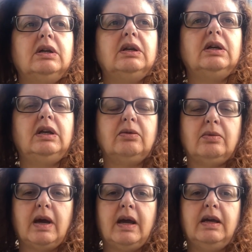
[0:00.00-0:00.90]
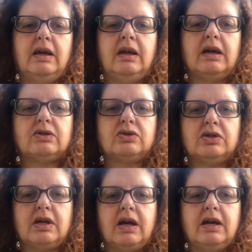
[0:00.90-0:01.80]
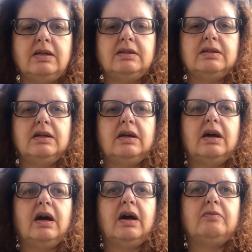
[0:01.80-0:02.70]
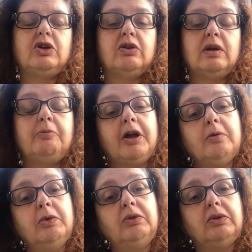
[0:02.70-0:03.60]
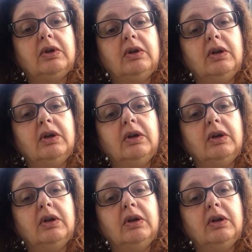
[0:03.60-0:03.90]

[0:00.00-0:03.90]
eat right and exercise, you're in a better mood.